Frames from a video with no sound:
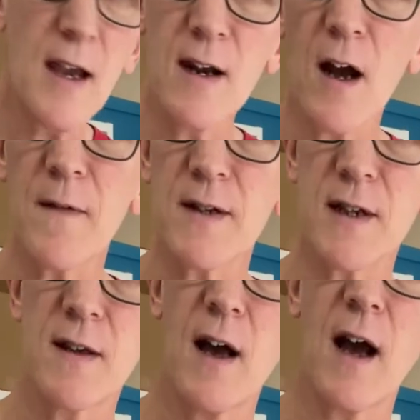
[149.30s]
And
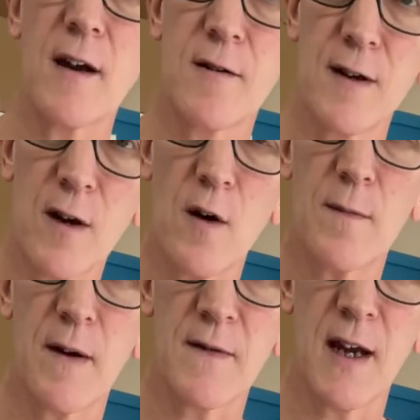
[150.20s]
obviously, the higher you go
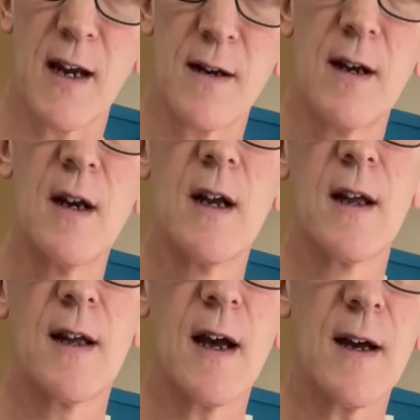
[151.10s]
above 10,
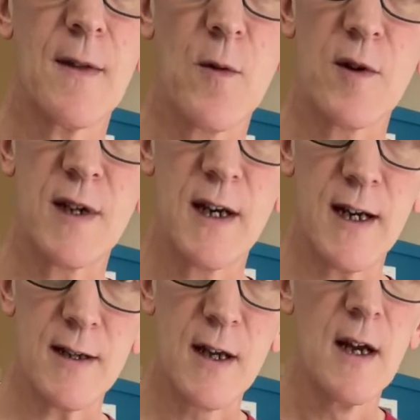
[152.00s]
the worse it
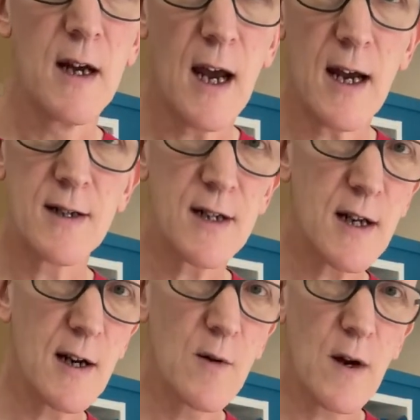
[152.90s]
is. And
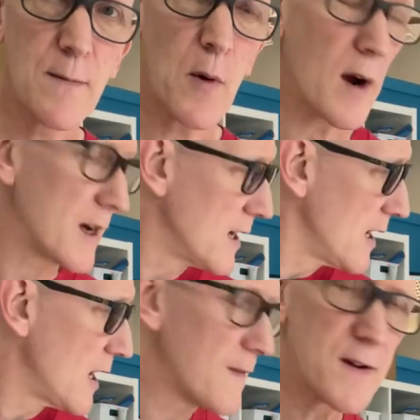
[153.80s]
just a quick point,
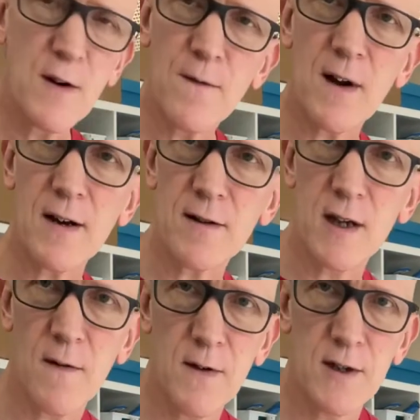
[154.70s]
if you do find
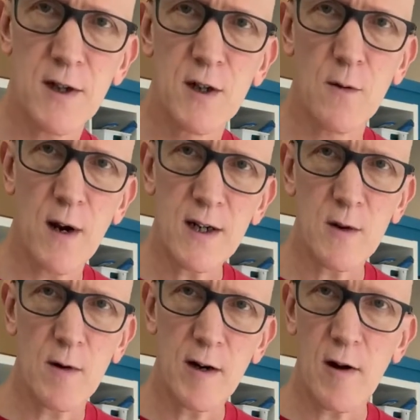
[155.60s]
yourself in a
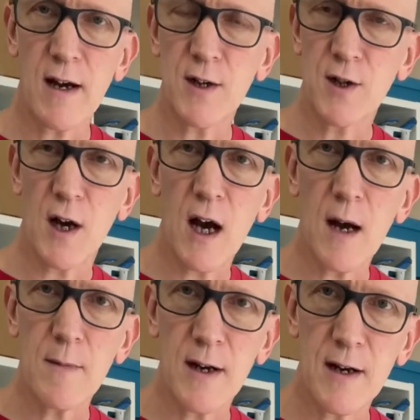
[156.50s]
situation where you're at a
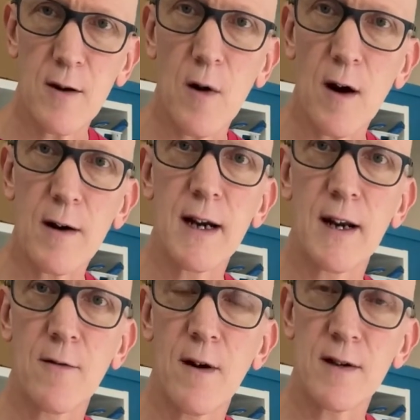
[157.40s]
job and you are
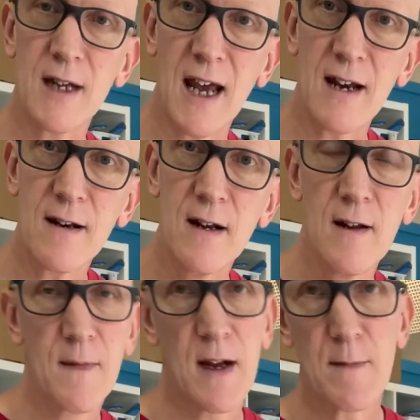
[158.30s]
hitting around 10,
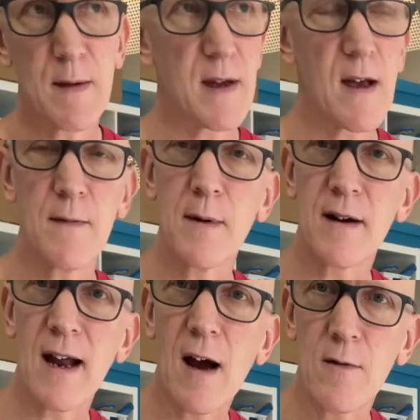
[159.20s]
and maybe you have about
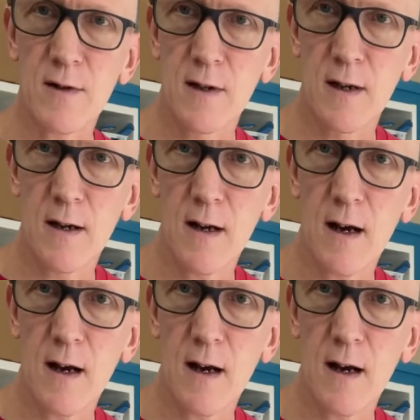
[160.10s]
an hour's